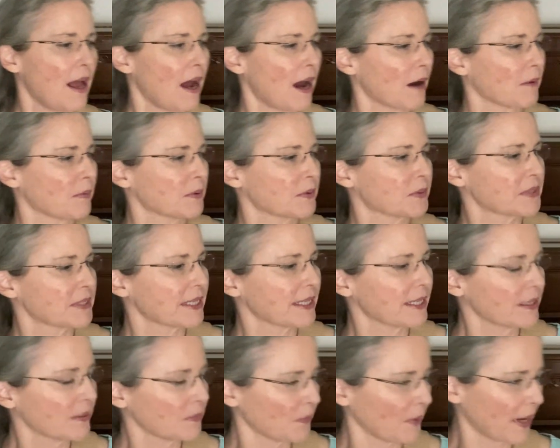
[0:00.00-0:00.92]
a
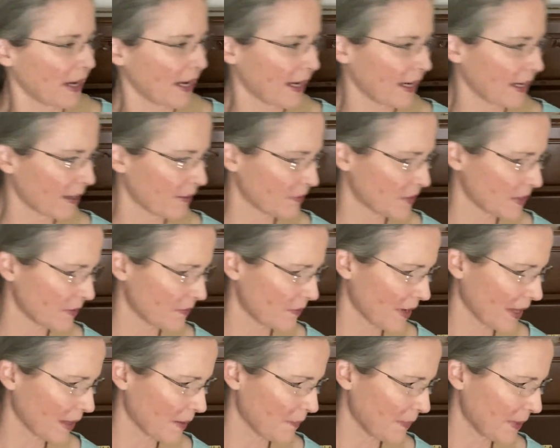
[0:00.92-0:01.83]
routine way of
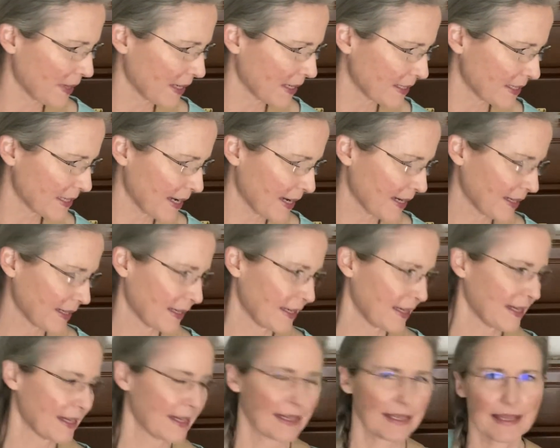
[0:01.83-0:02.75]
developing a
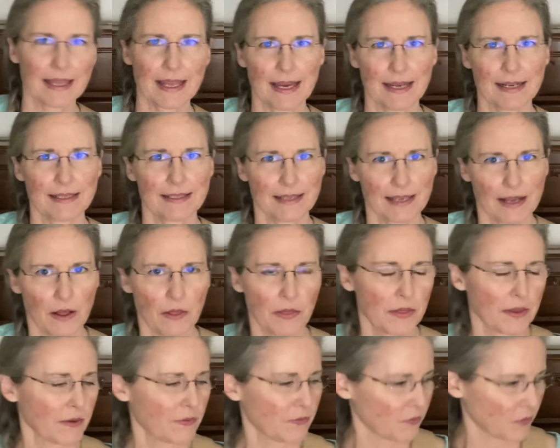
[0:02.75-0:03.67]
technique that is
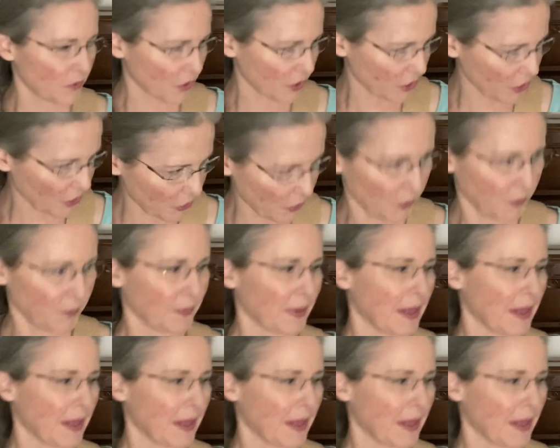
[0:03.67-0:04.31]
healthy for you.